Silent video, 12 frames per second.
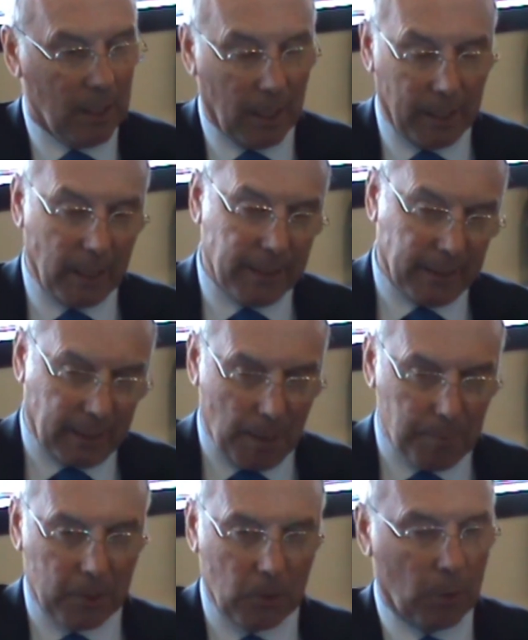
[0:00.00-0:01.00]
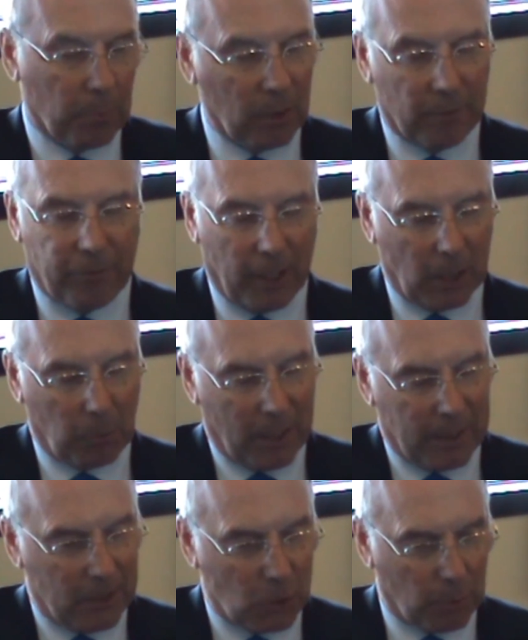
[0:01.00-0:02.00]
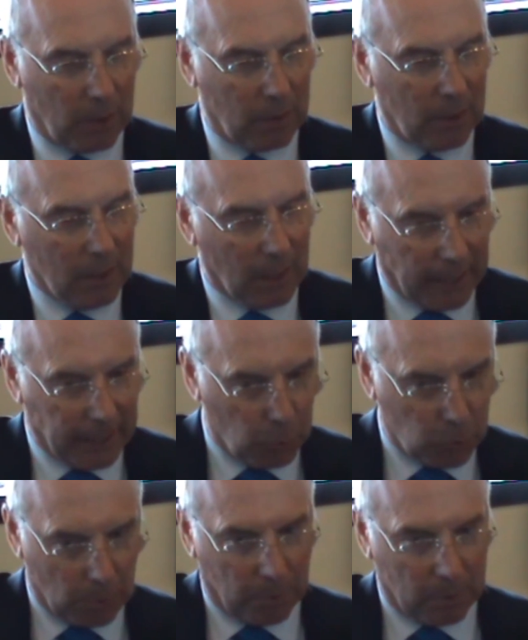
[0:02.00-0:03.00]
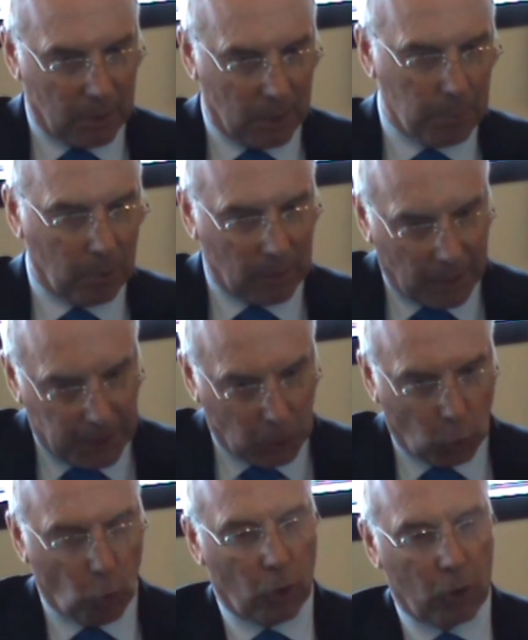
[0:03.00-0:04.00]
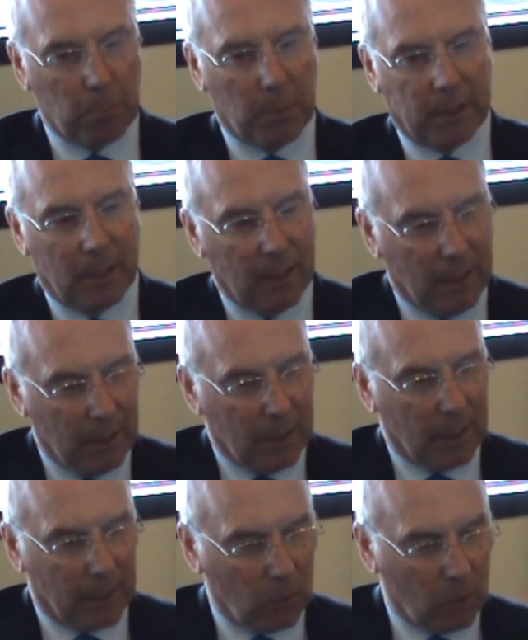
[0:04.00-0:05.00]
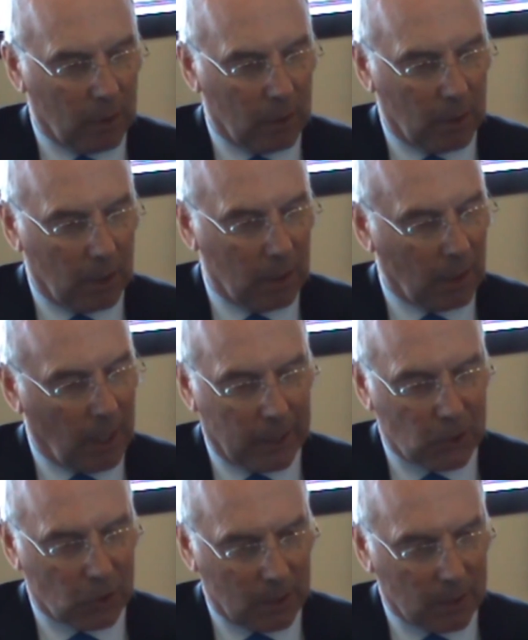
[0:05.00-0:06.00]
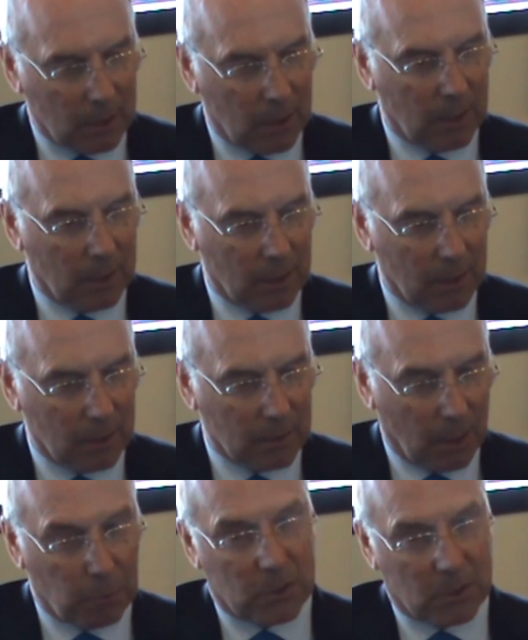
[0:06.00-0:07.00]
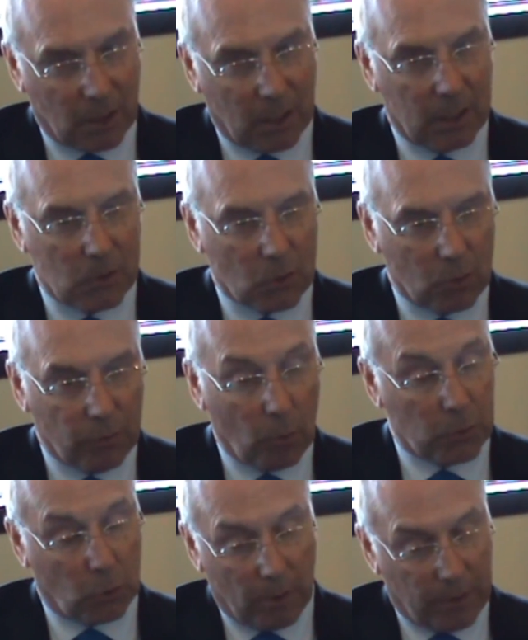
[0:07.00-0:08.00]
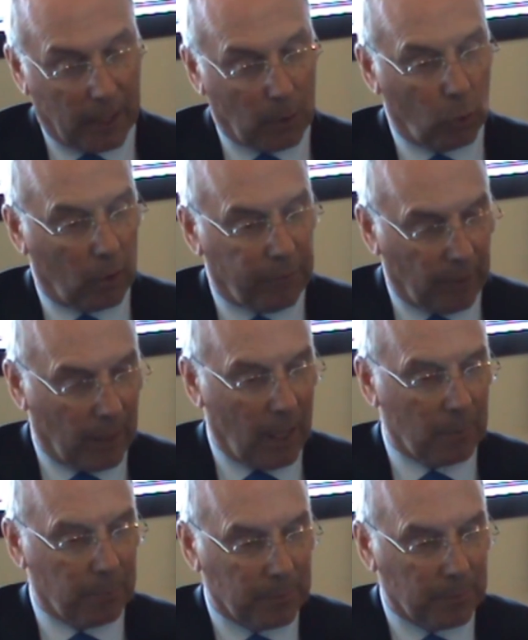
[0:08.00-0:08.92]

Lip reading: And Andy Cameron, who I'm really friend with Andy as well. Andy was at my table, and Andy Gorham, and you know, the lads, and that was great. So I've always got to thank Walter for that.